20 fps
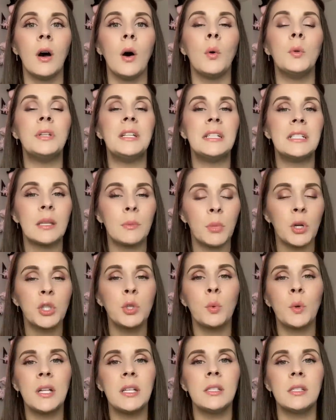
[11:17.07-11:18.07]
on December
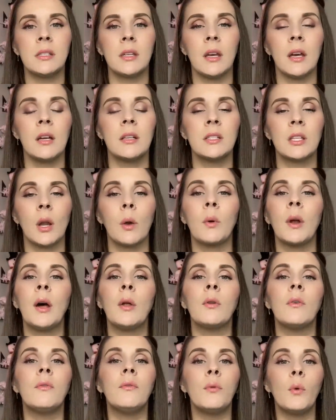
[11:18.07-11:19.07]
26th
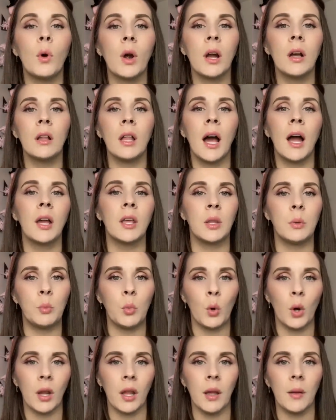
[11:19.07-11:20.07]
around 4 o'clock in the
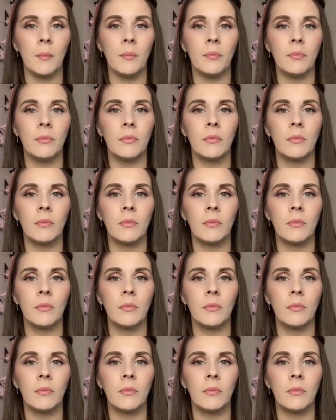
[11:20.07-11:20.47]
morning.